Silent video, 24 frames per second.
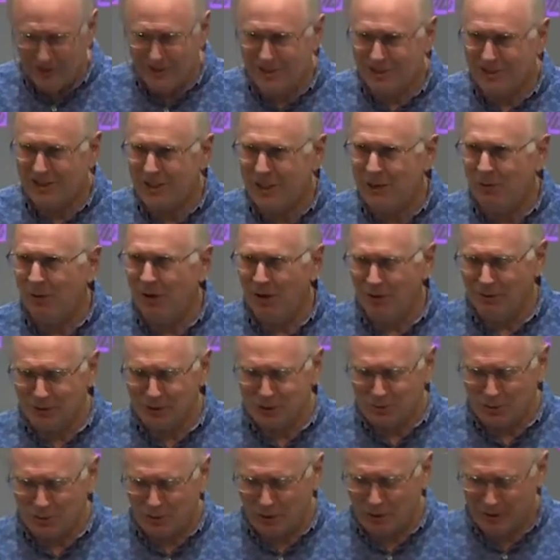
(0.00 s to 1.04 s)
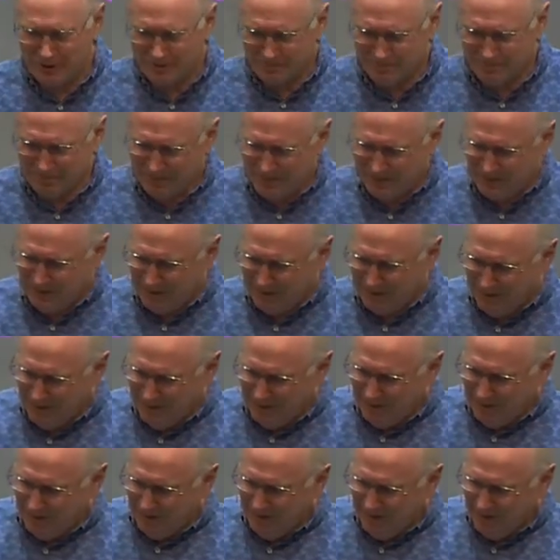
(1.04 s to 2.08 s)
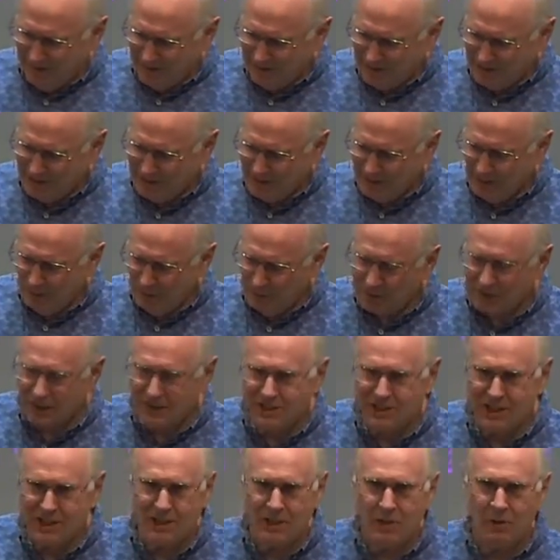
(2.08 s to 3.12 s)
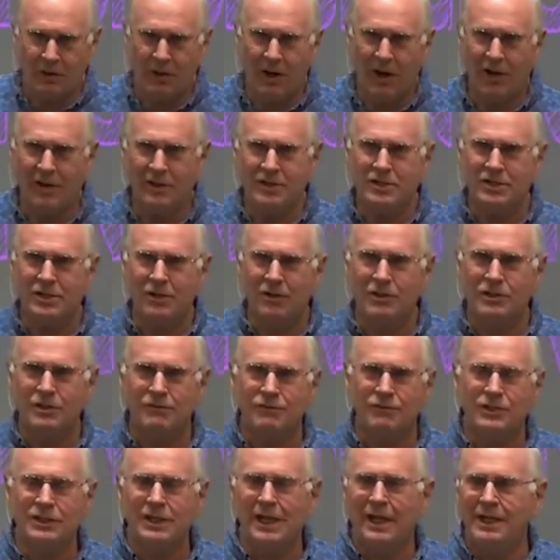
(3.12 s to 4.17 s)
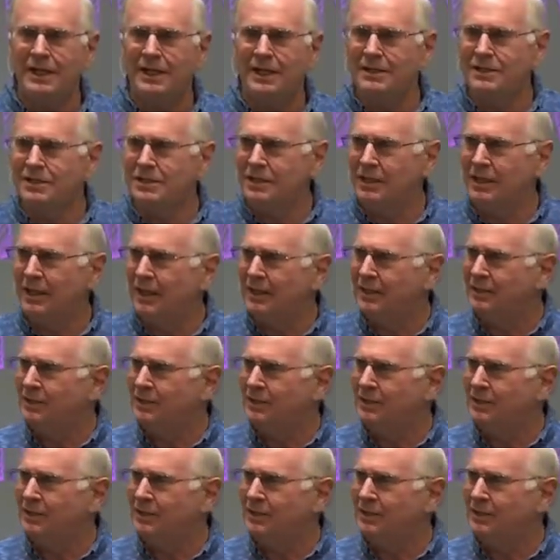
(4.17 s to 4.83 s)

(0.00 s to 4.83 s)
to see you all this morning. And today we're continuing our series of studies in